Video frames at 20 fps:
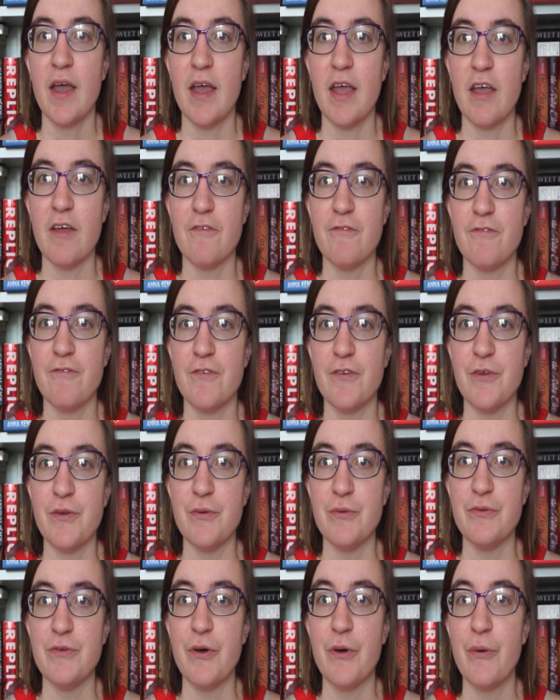if
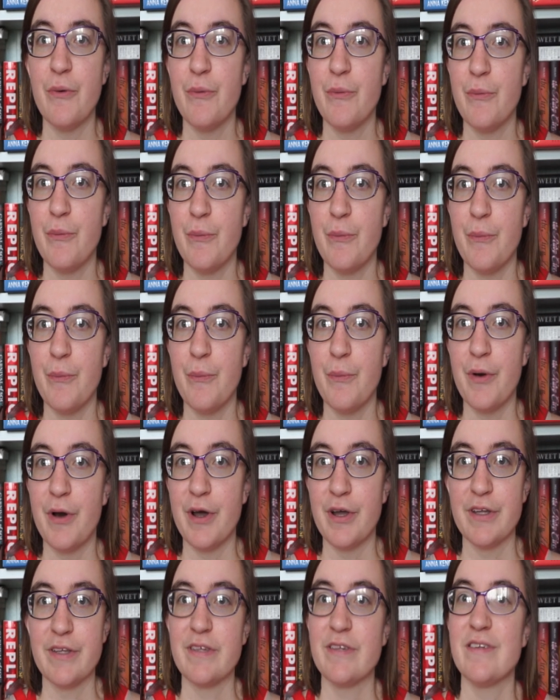you don't
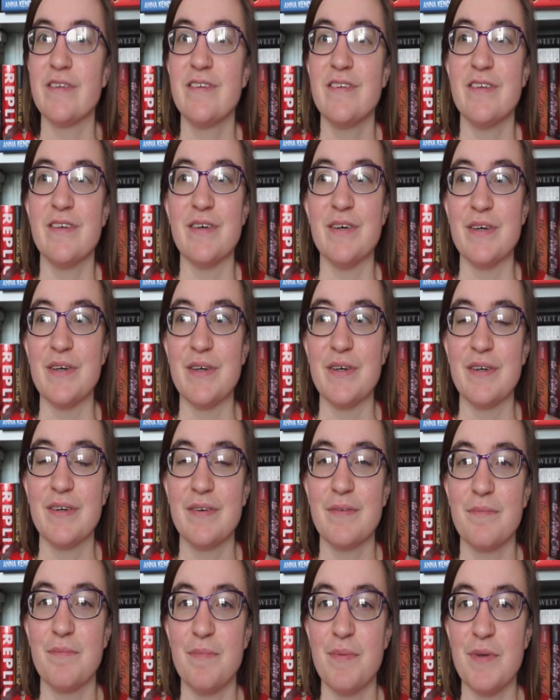want to
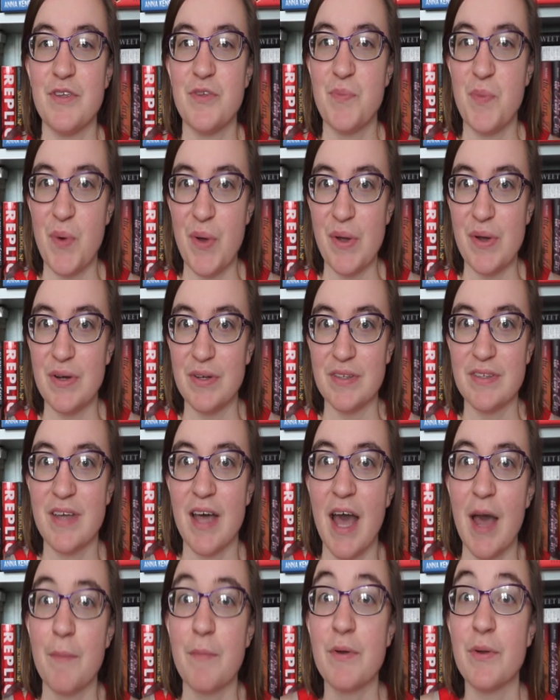be spoiled,
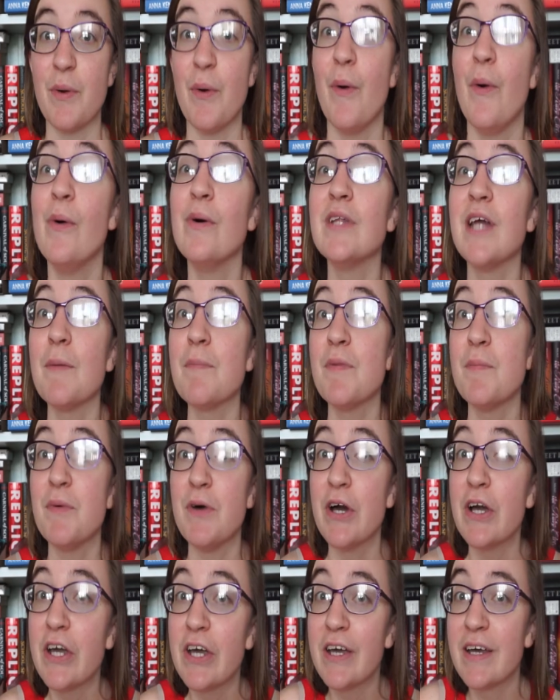I'm going to hold up the
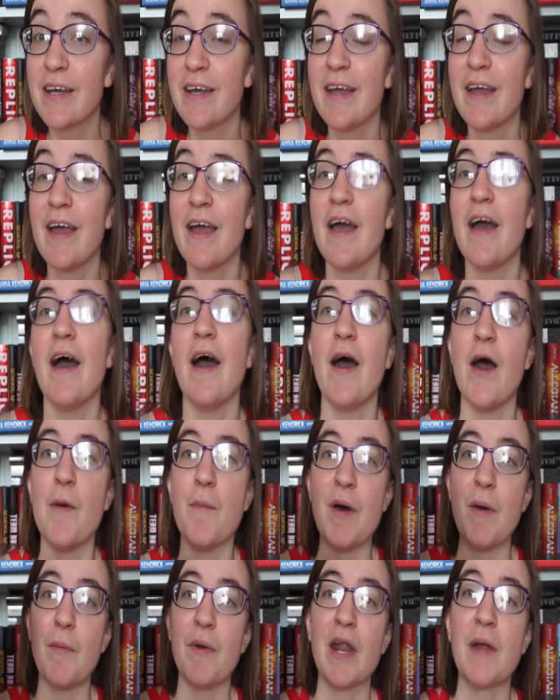book. Um,
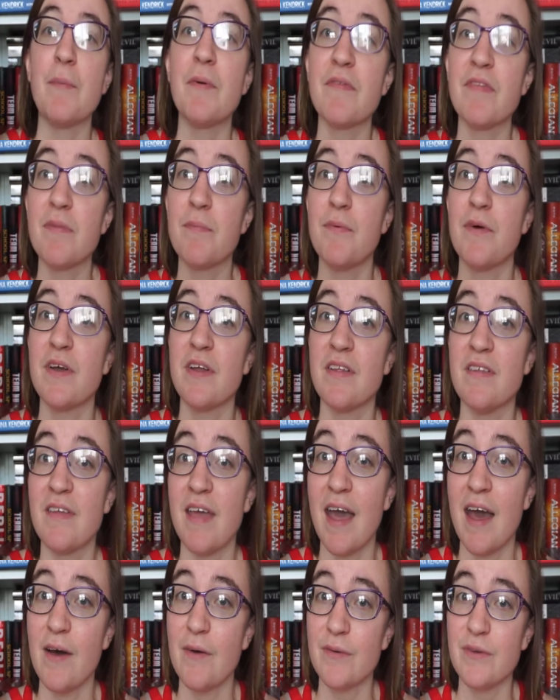and when I put the book
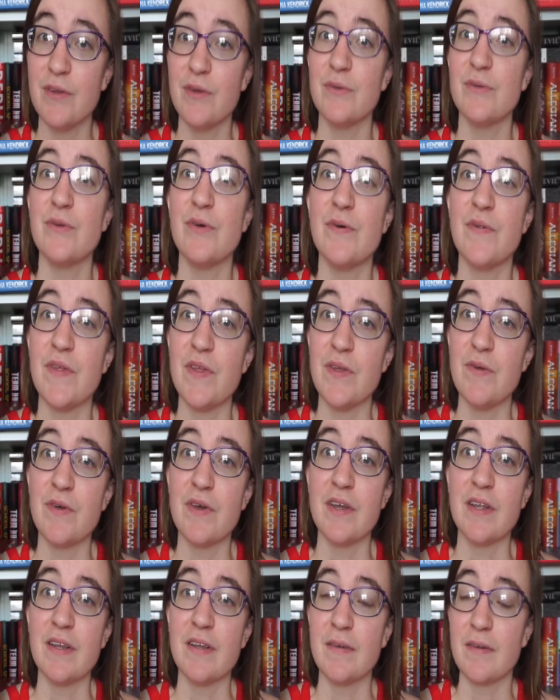down, you'll know that you
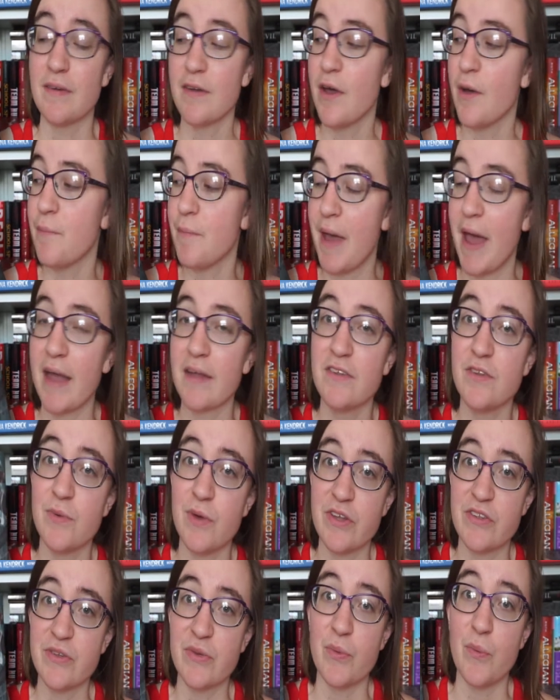can come back to
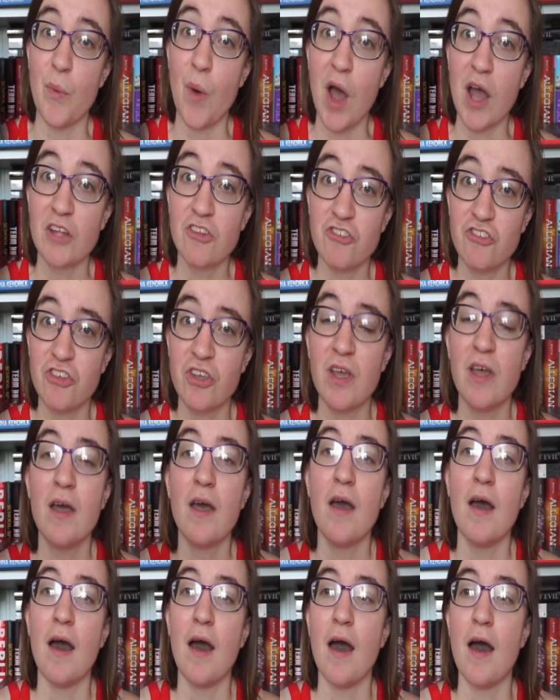us and watch
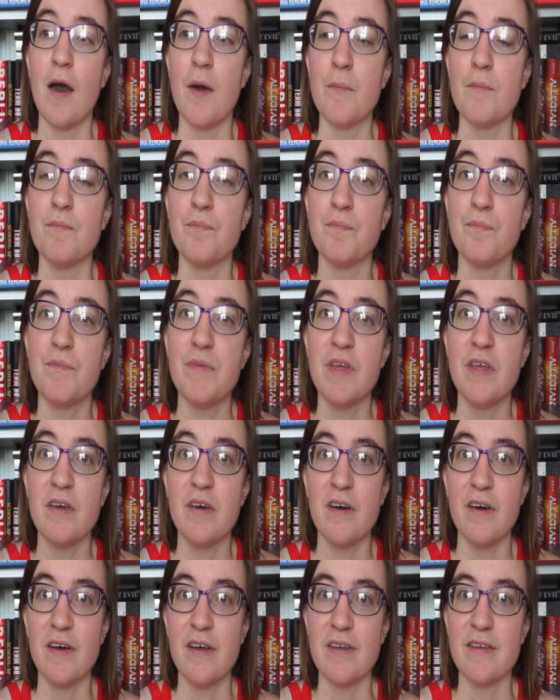um,
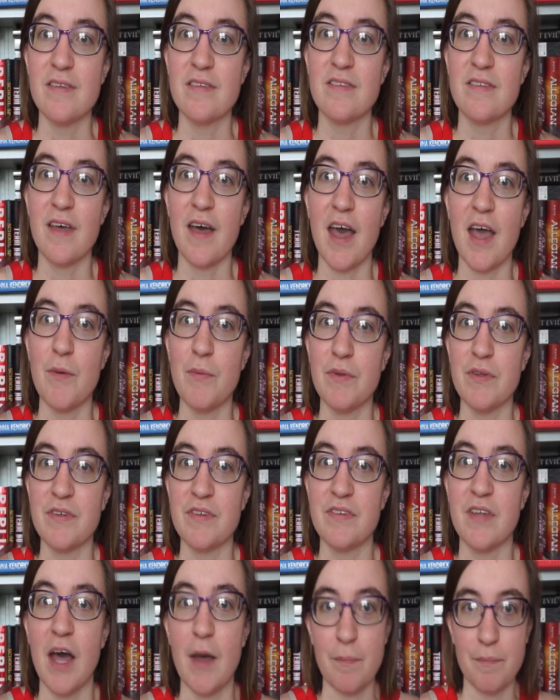because I will
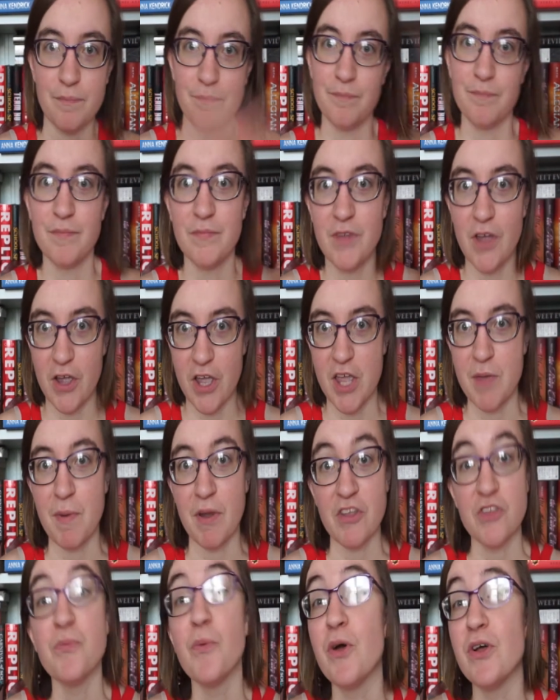stop talking
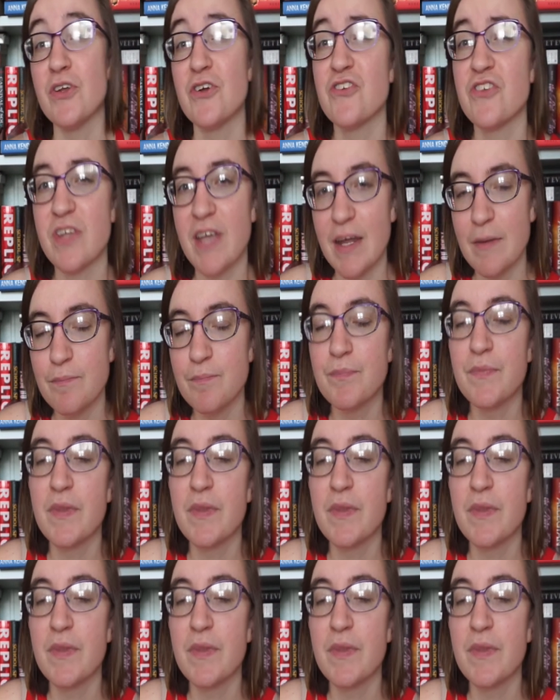about spoilers again.